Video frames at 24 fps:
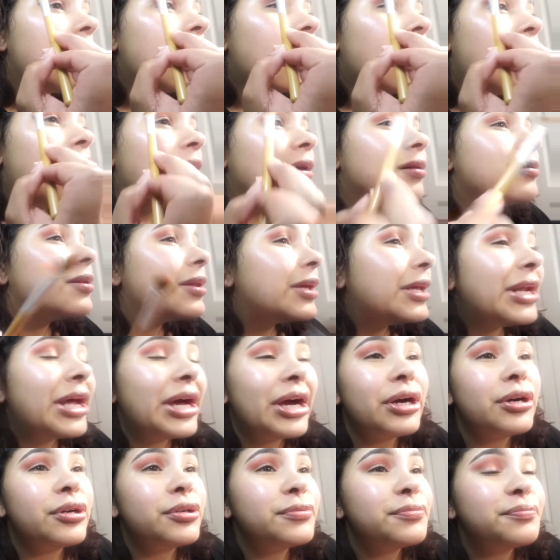ugly
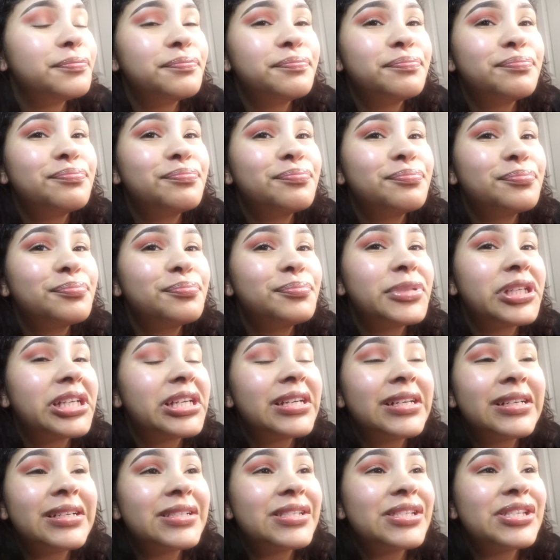now
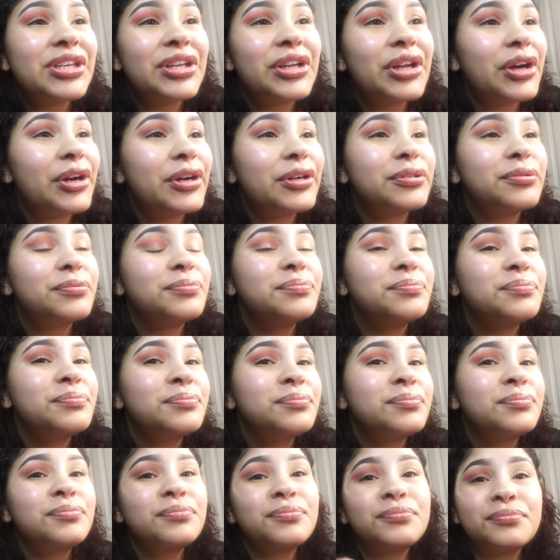because, you know,
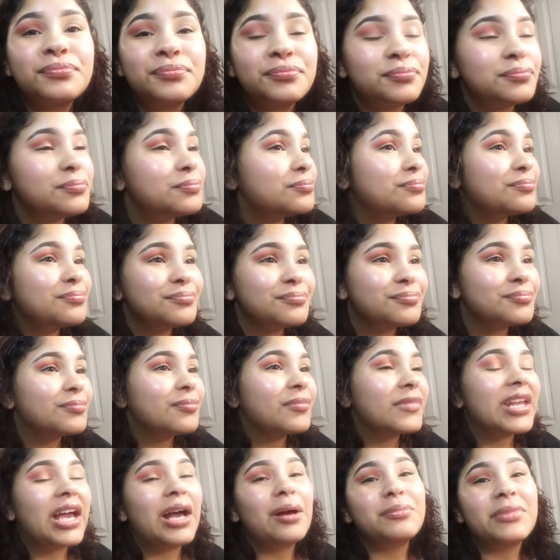
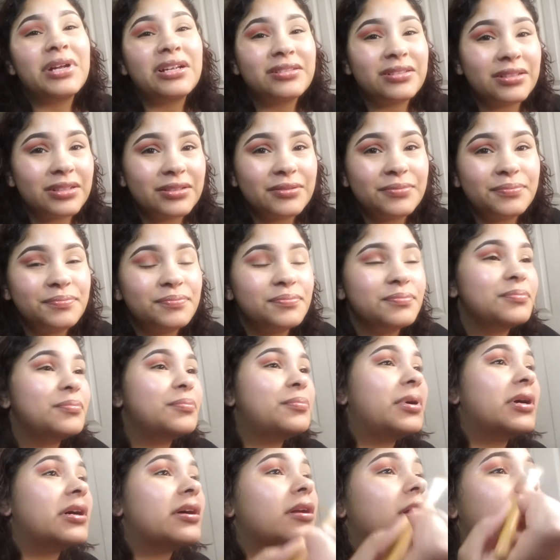I'm not done,
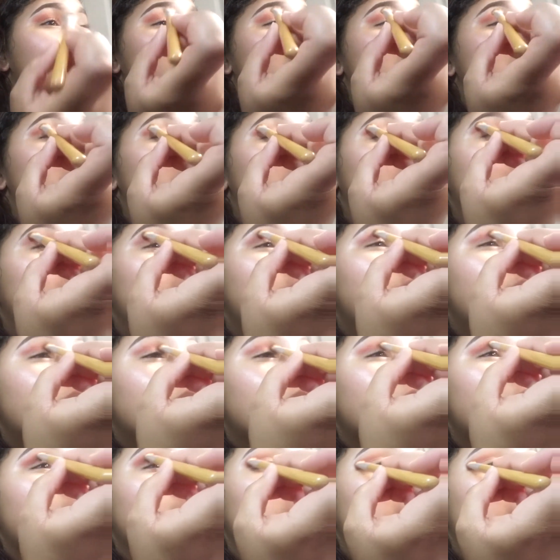but
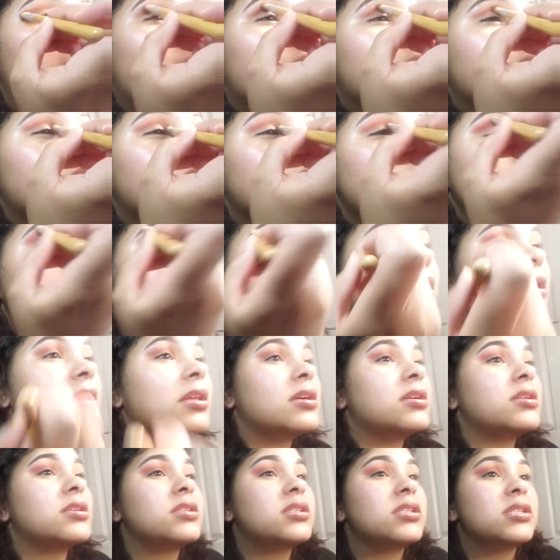it kind of looks like
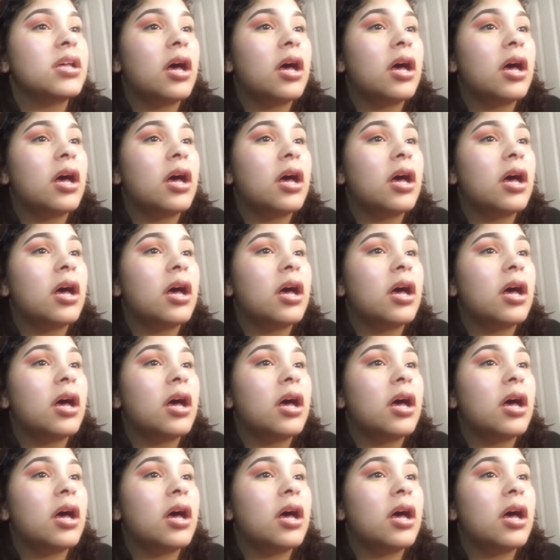this.